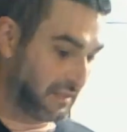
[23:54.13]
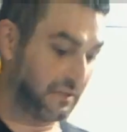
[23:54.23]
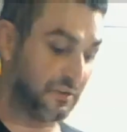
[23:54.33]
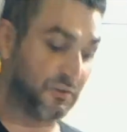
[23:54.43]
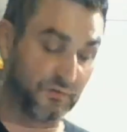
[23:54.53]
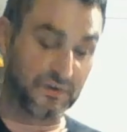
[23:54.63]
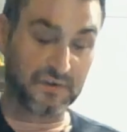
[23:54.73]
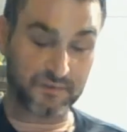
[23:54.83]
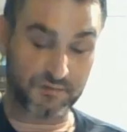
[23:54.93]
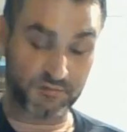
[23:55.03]
the green
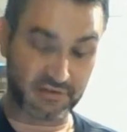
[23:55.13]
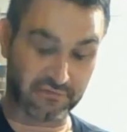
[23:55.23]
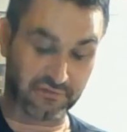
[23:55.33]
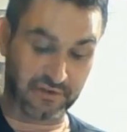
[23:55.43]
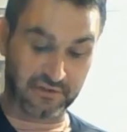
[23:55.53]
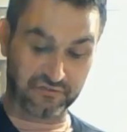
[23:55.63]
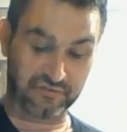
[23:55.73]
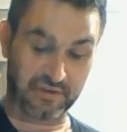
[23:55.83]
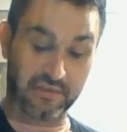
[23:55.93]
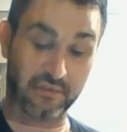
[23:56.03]
is green French,
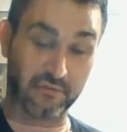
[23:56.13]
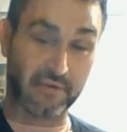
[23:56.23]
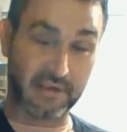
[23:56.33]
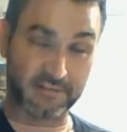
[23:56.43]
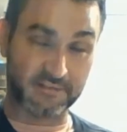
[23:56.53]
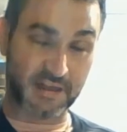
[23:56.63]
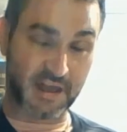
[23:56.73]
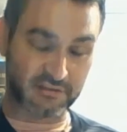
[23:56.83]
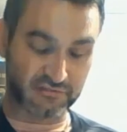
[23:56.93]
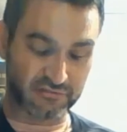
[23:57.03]
and the
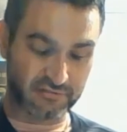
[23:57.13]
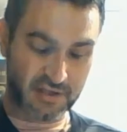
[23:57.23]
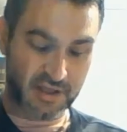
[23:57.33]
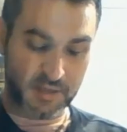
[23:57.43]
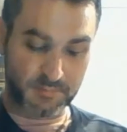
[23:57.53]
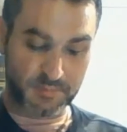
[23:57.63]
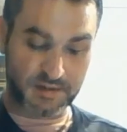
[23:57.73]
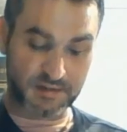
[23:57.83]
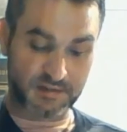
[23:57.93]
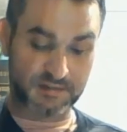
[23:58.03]

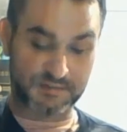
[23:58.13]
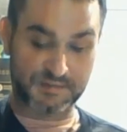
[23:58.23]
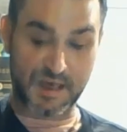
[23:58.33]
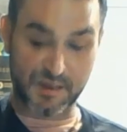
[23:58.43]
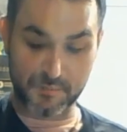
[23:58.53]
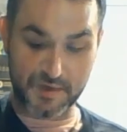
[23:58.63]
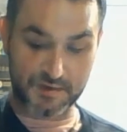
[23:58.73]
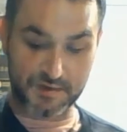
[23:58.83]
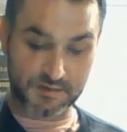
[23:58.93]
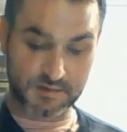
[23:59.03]
red/pink is
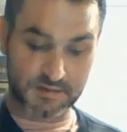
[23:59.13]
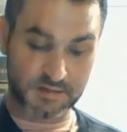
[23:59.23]
calamine,